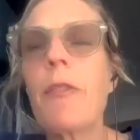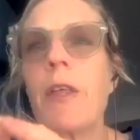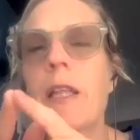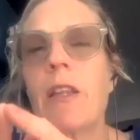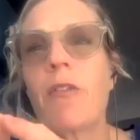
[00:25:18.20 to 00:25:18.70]

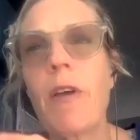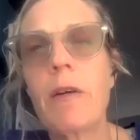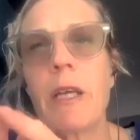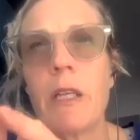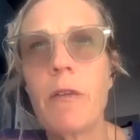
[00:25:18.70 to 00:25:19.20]
think that's
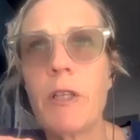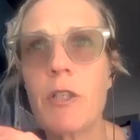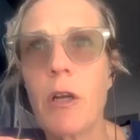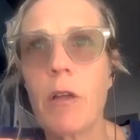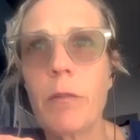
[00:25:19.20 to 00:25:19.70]
very
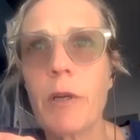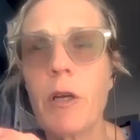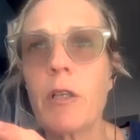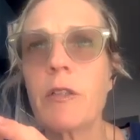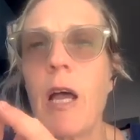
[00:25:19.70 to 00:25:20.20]
individual,
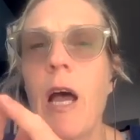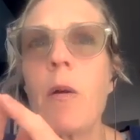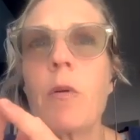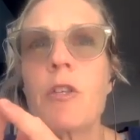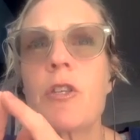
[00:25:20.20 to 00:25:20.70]
because I
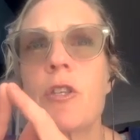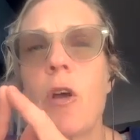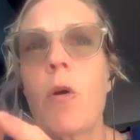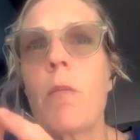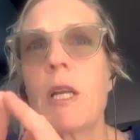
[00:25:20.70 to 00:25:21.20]
was
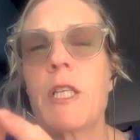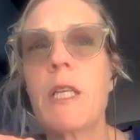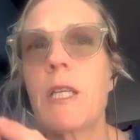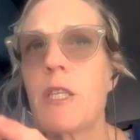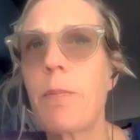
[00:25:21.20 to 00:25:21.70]
so much
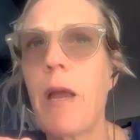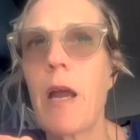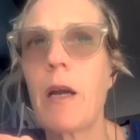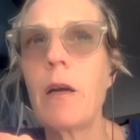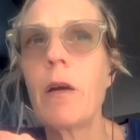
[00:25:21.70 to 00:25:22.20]
in
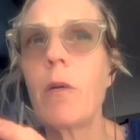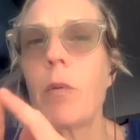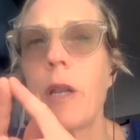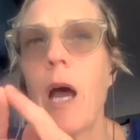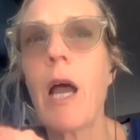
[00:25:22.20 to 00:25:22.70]
despair
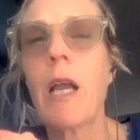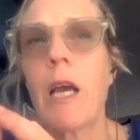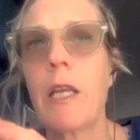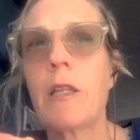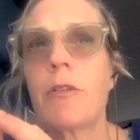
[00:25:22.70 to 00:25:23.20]
when I
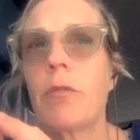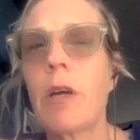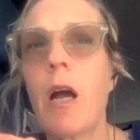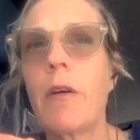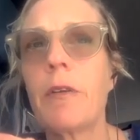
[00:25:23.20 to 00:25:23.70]
got into
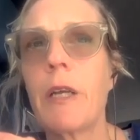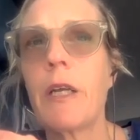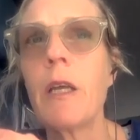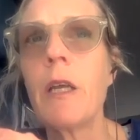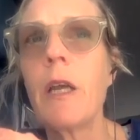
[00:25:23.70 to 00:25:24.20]

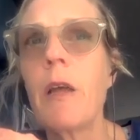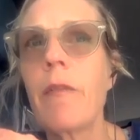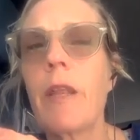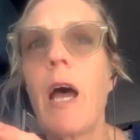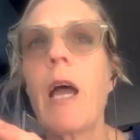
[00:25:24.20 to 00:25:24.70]
recovery
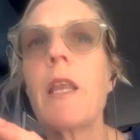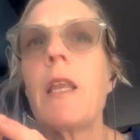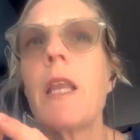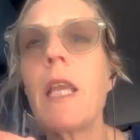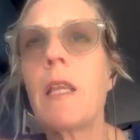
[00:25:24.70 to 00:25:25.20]
that I
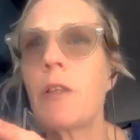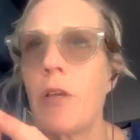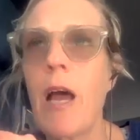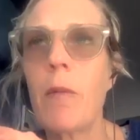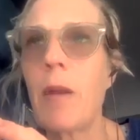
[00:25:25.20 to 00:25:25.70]
needed
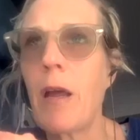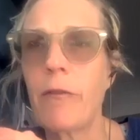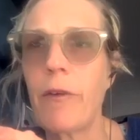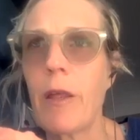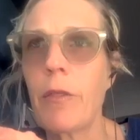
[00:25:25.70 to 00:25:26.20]
to have
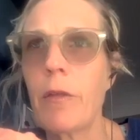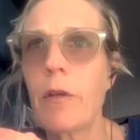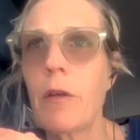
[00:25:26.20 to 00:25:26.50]
blind faith.